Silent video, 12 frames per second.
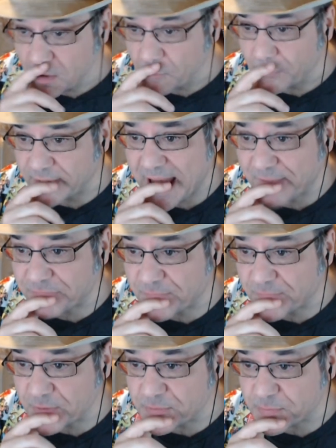When half the
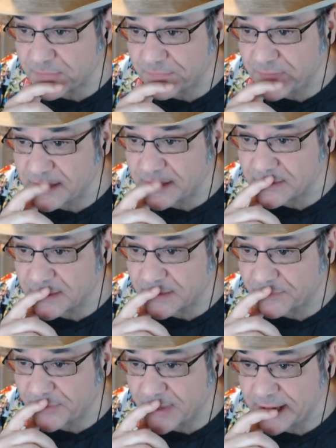foes were defeated, they
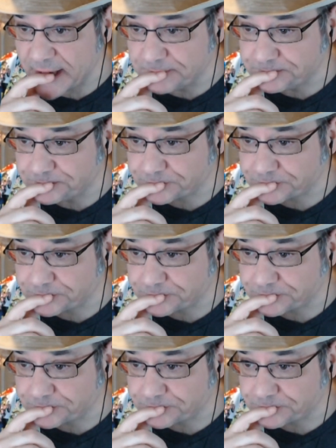fled.